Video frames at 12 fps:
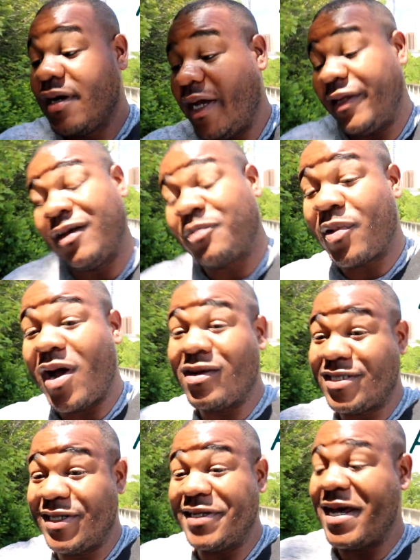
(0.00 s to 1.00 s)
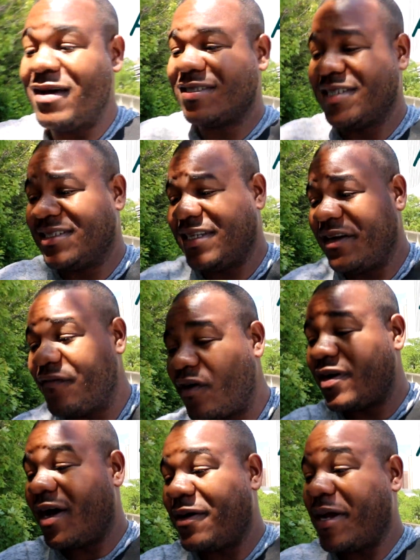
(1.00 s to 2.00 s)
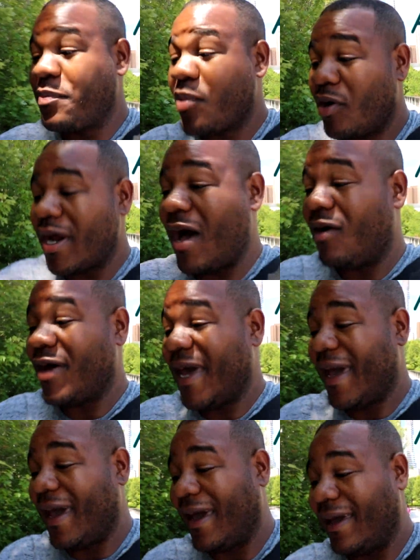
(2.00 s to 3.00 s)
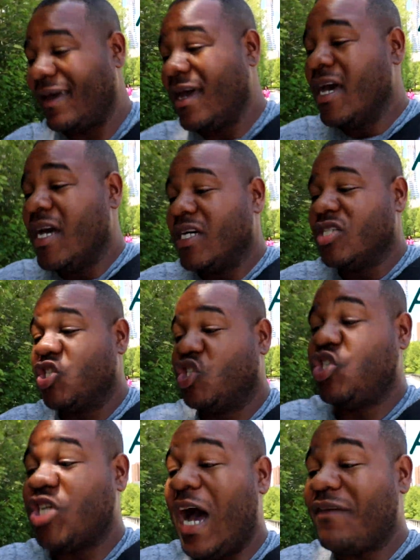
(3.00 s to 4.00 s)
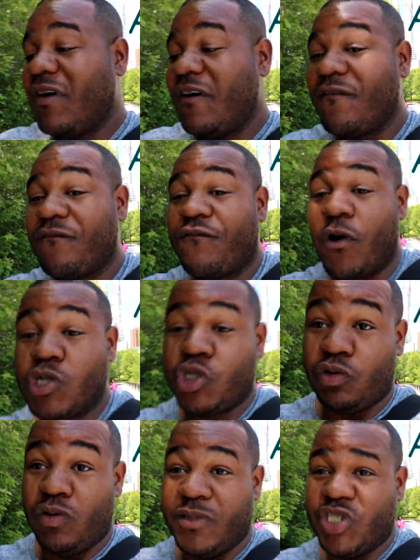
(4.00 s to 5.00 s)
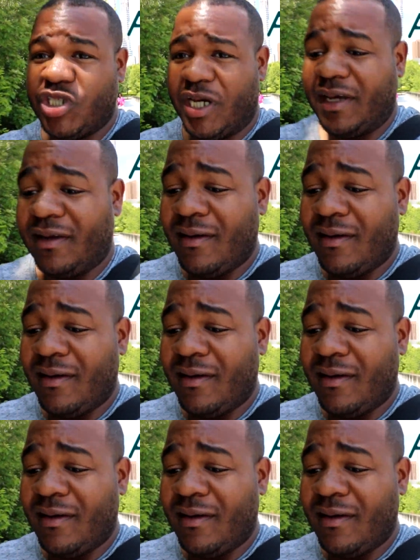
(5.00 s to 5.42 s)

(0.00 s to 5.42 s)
and they're proud to announce this, they brought out, they brought out a Java virtual machine.